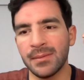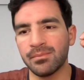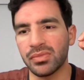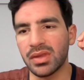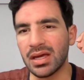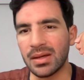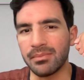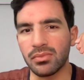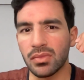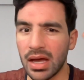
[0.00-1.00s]
that
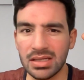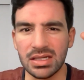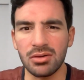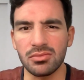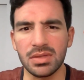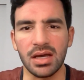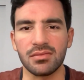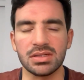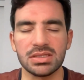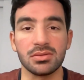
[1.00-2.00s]
has helped me
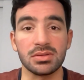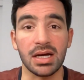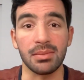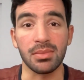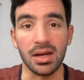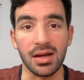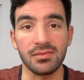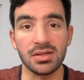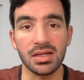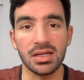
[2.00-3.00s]
every single time that
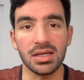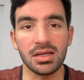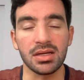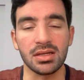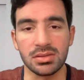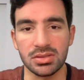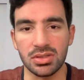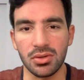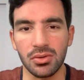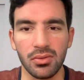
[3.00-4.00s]
I've done it. And
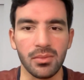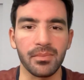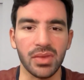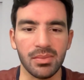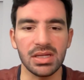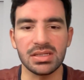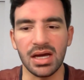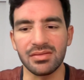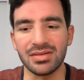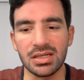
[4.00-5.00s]
so let me
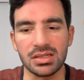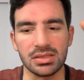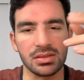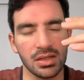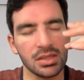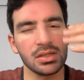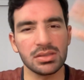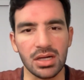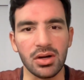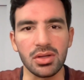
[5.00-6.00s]
dive in and
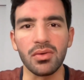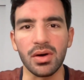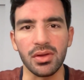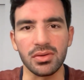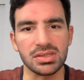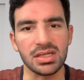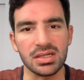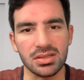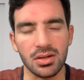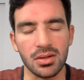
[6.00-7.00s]
tell you what those
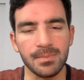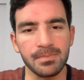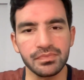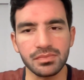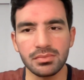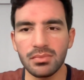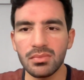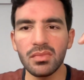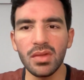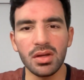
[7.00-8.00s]
things are.
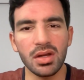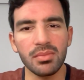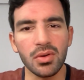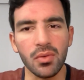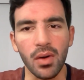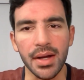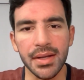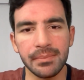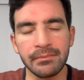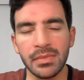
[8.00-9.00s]
Number
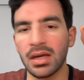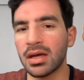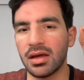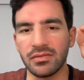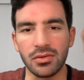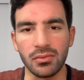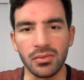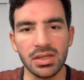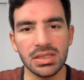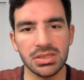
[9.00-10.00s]
one, if you're
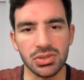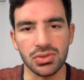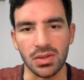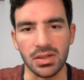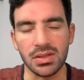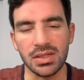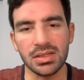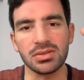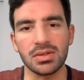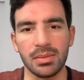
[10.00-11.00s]
really struggling
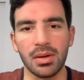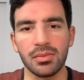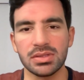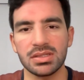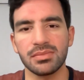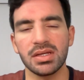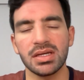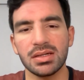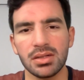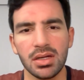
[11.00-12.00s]
to come up with
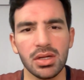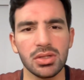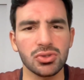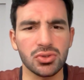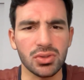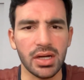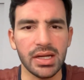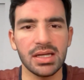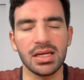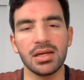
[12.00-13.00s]
something, try
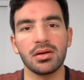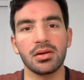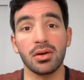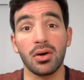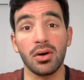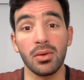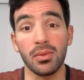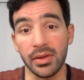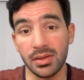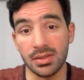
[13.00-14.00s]
getting on a call
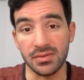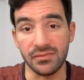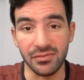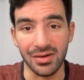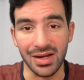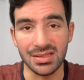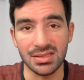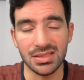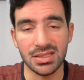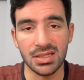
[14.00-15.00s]
with some friends